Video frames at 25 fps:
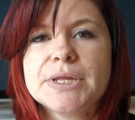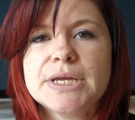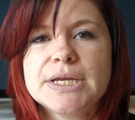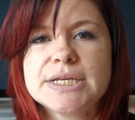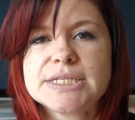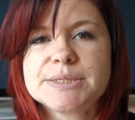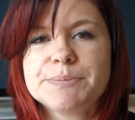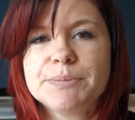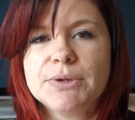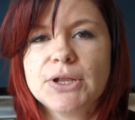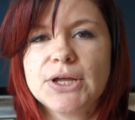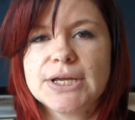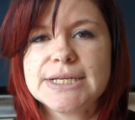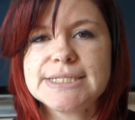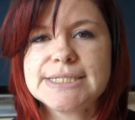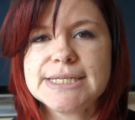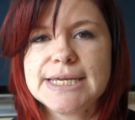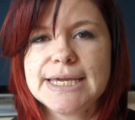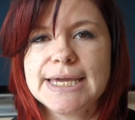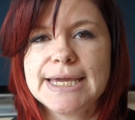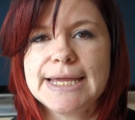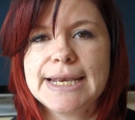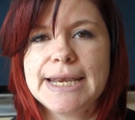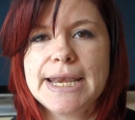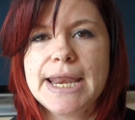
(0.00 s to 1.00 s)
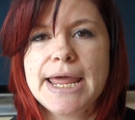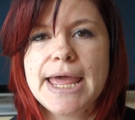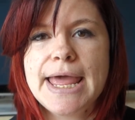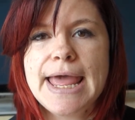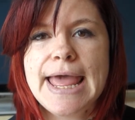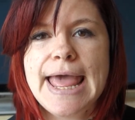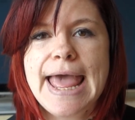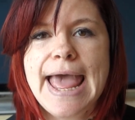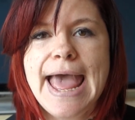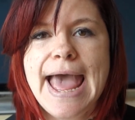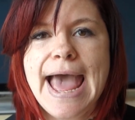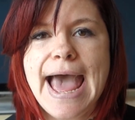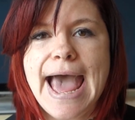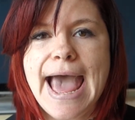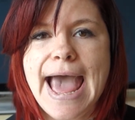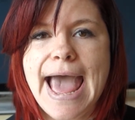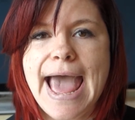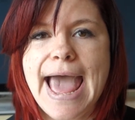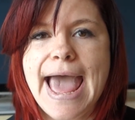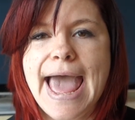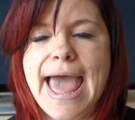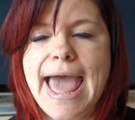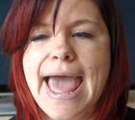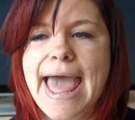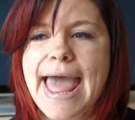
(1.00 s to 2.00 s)
supplies in,
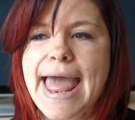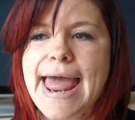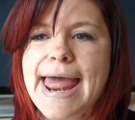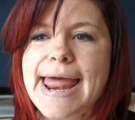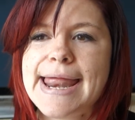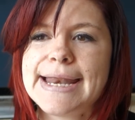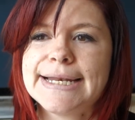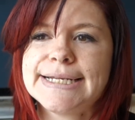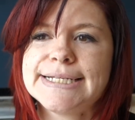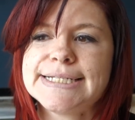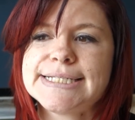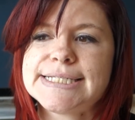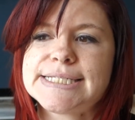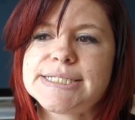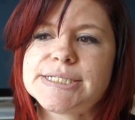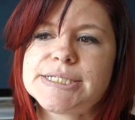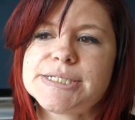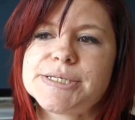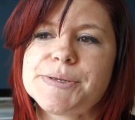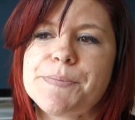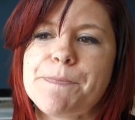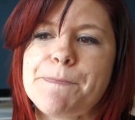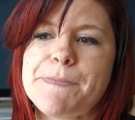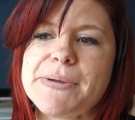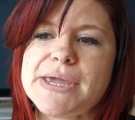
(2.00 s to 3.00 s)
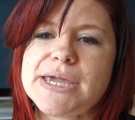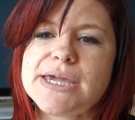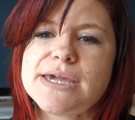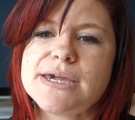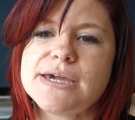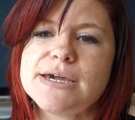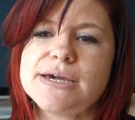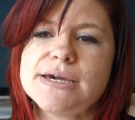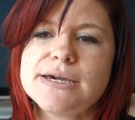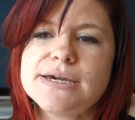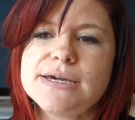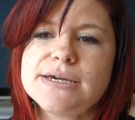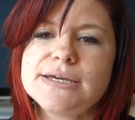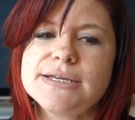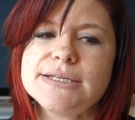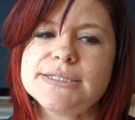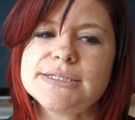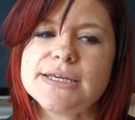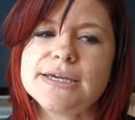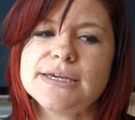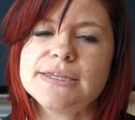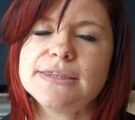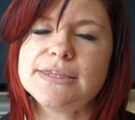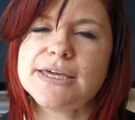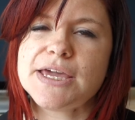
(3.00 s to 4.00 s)
and because
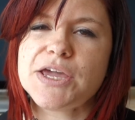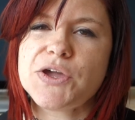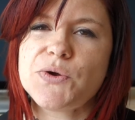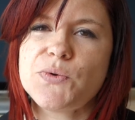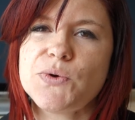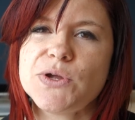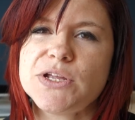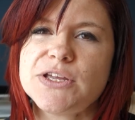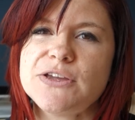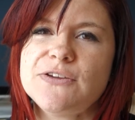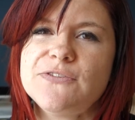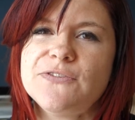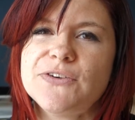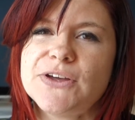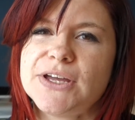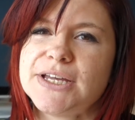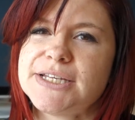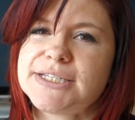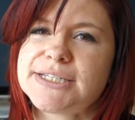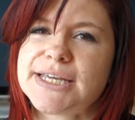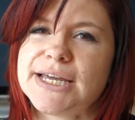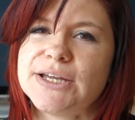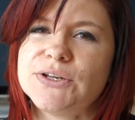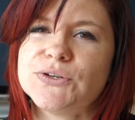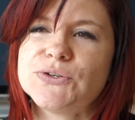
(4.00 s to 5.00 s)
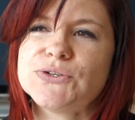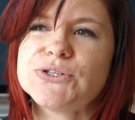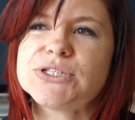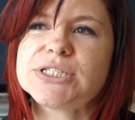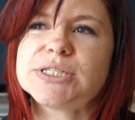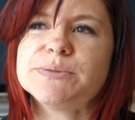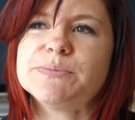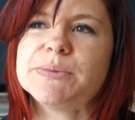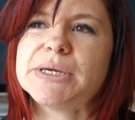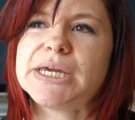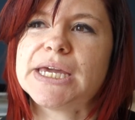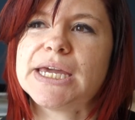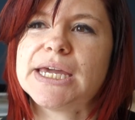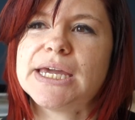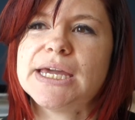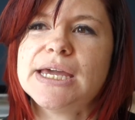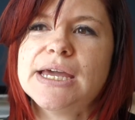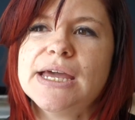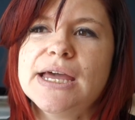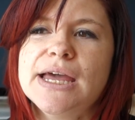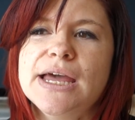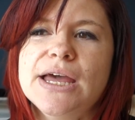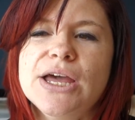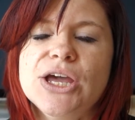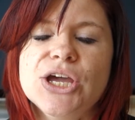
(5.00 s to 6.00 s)
I think when you first get an ostomy
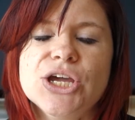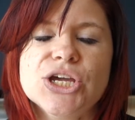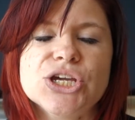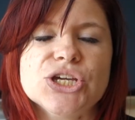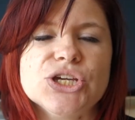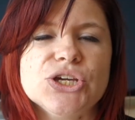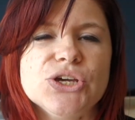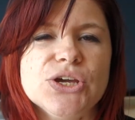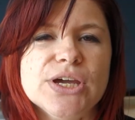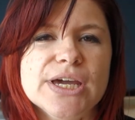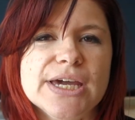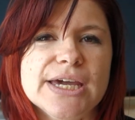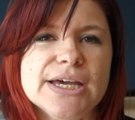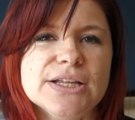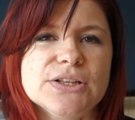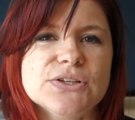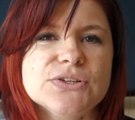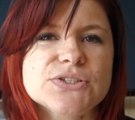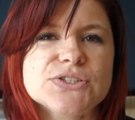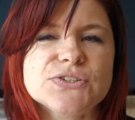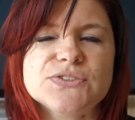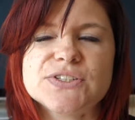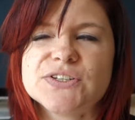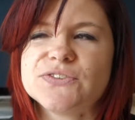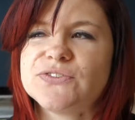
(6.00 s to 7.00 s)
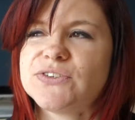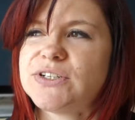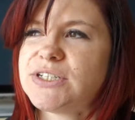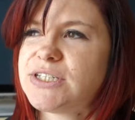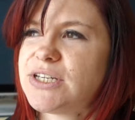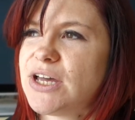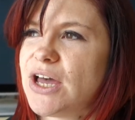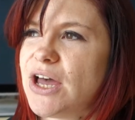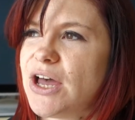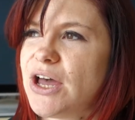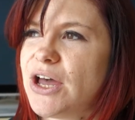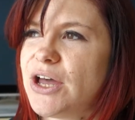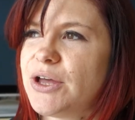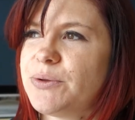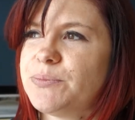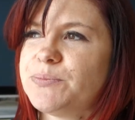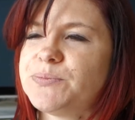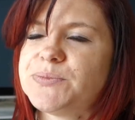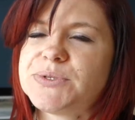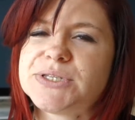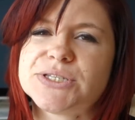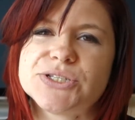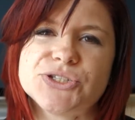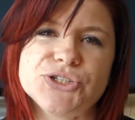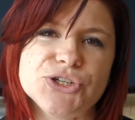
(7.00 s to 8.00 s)
you hear lots of different
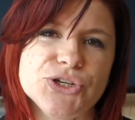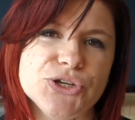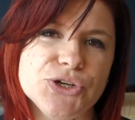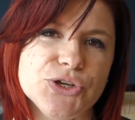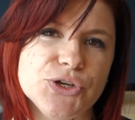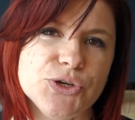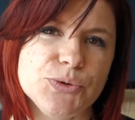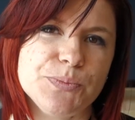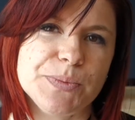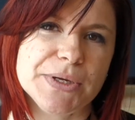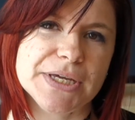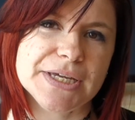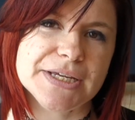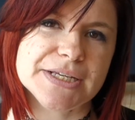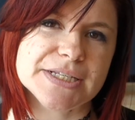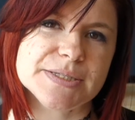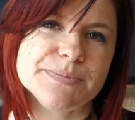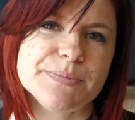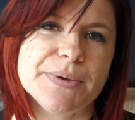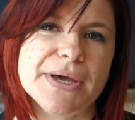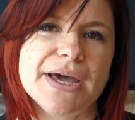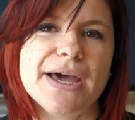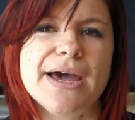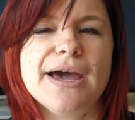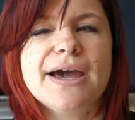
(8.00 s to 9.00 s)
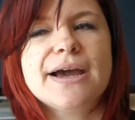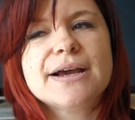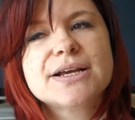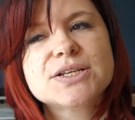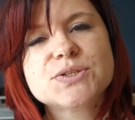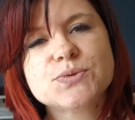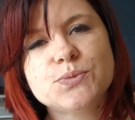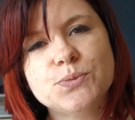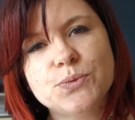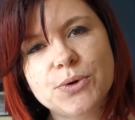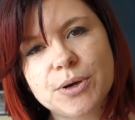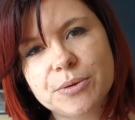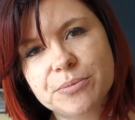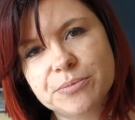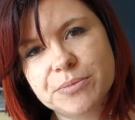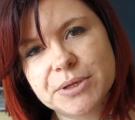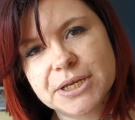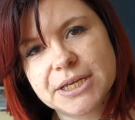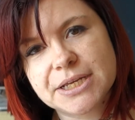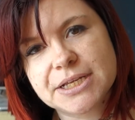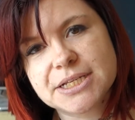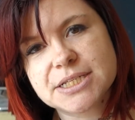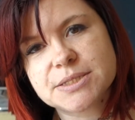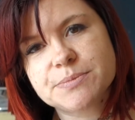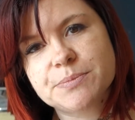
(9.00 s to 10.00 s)
terms: 2-piece bags,
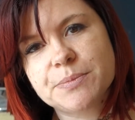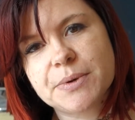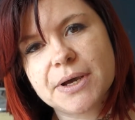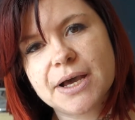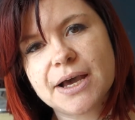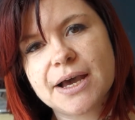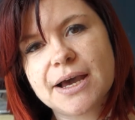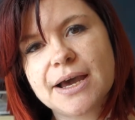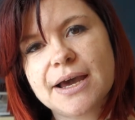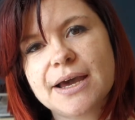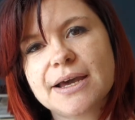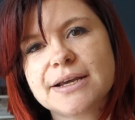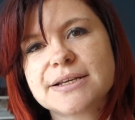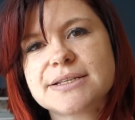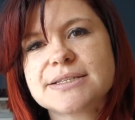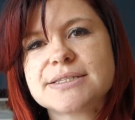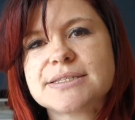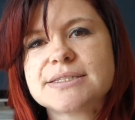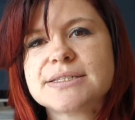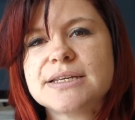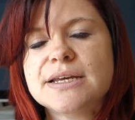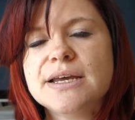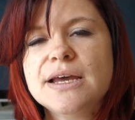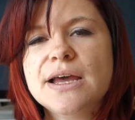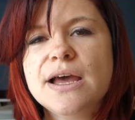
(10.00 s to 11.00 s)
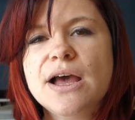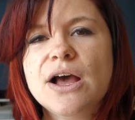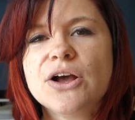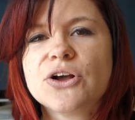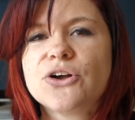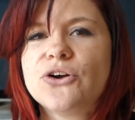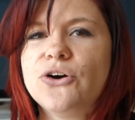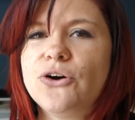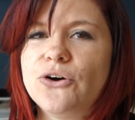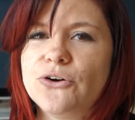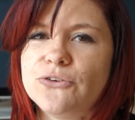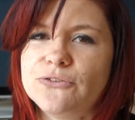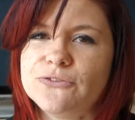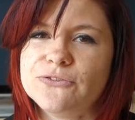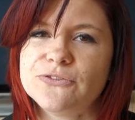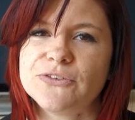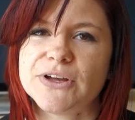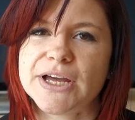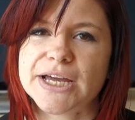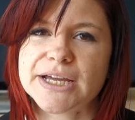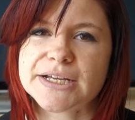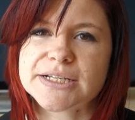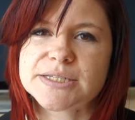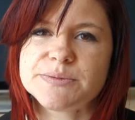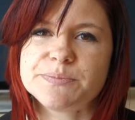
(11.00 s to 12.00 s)
1-piece bags,
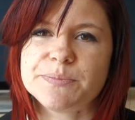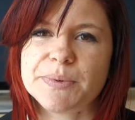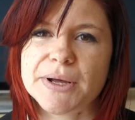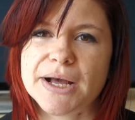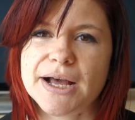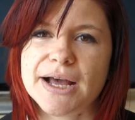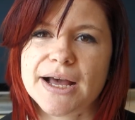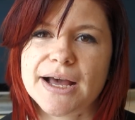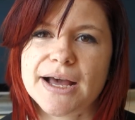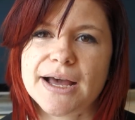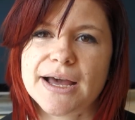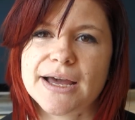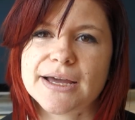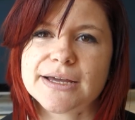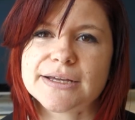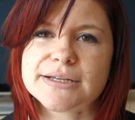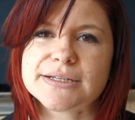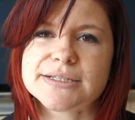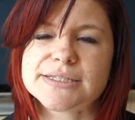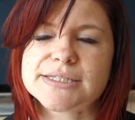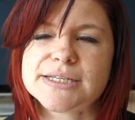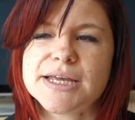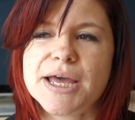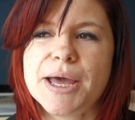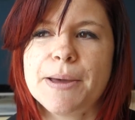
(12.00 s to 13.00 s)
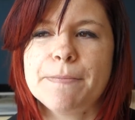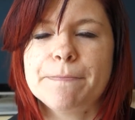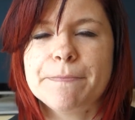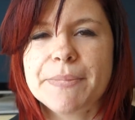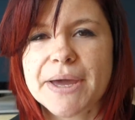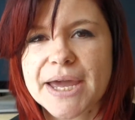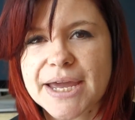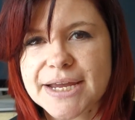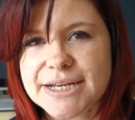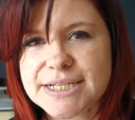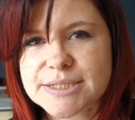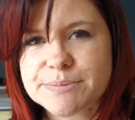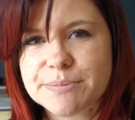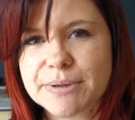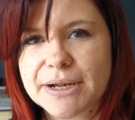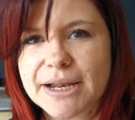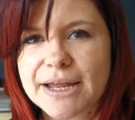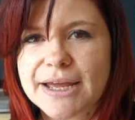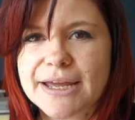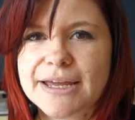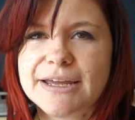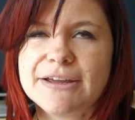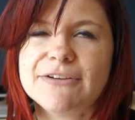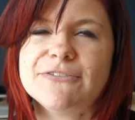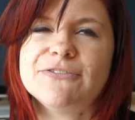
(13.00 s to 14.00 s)
convex bags, base
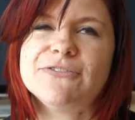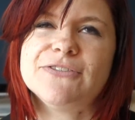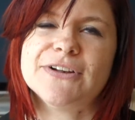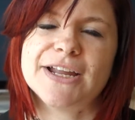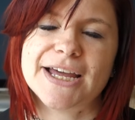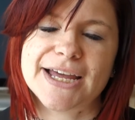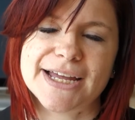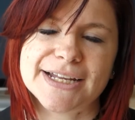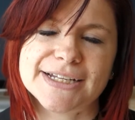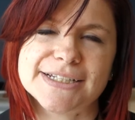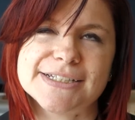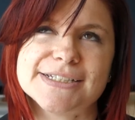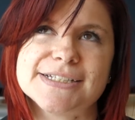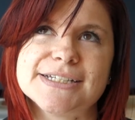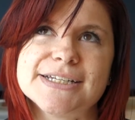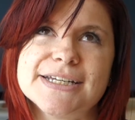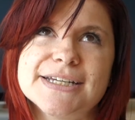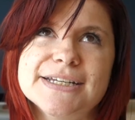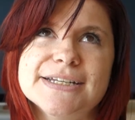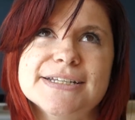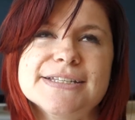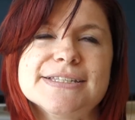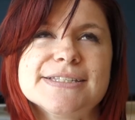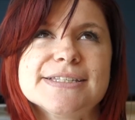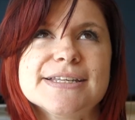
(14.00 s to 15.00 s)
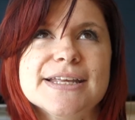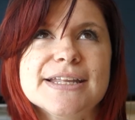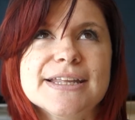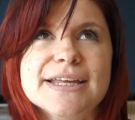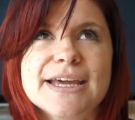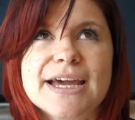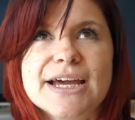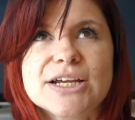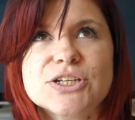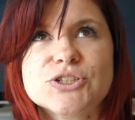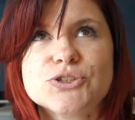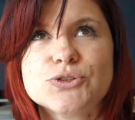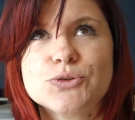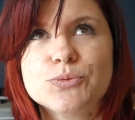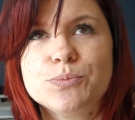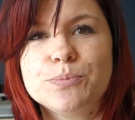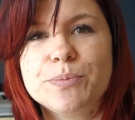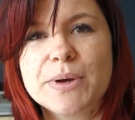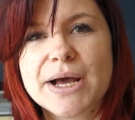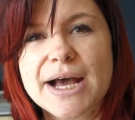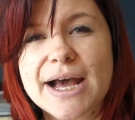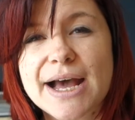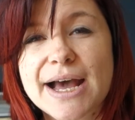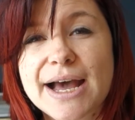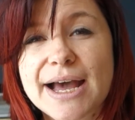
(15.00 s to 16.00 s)
plate, flanges, the actual
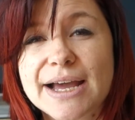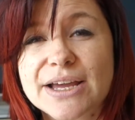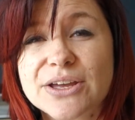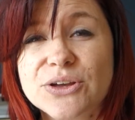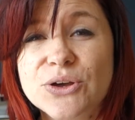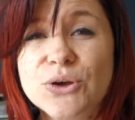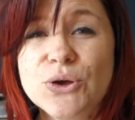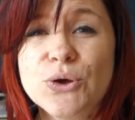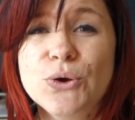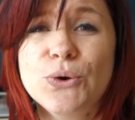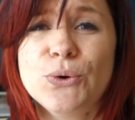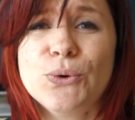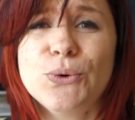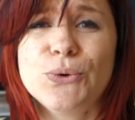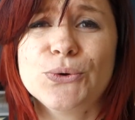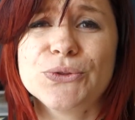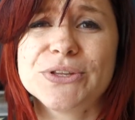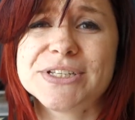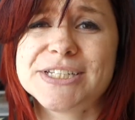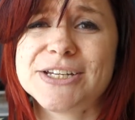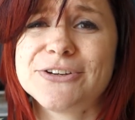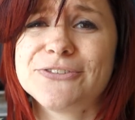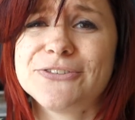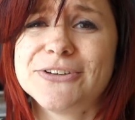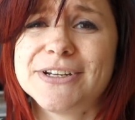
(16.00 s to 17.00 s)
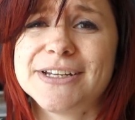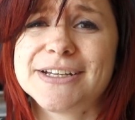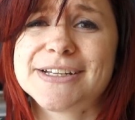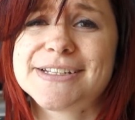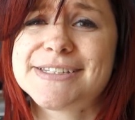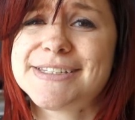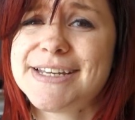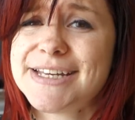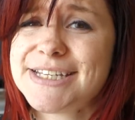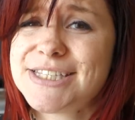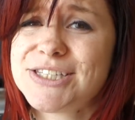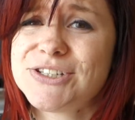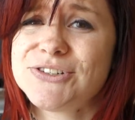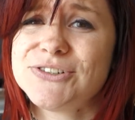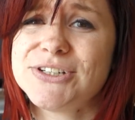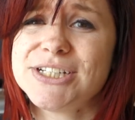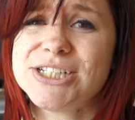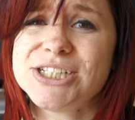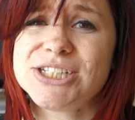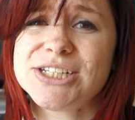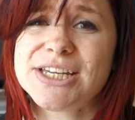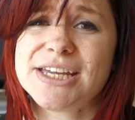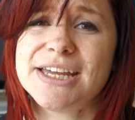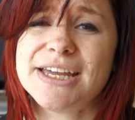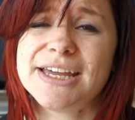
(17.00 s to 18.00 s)
bag, all the different
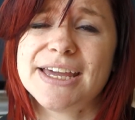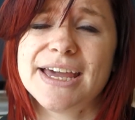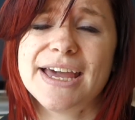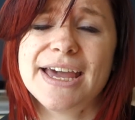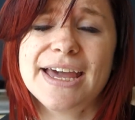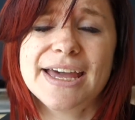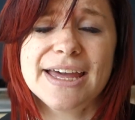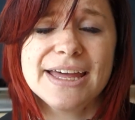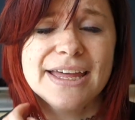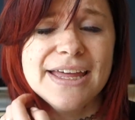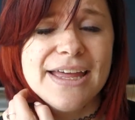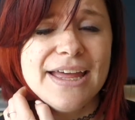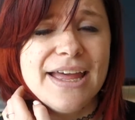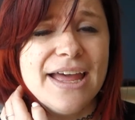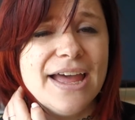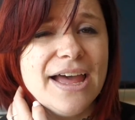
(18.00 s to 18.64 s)
accessories you can get.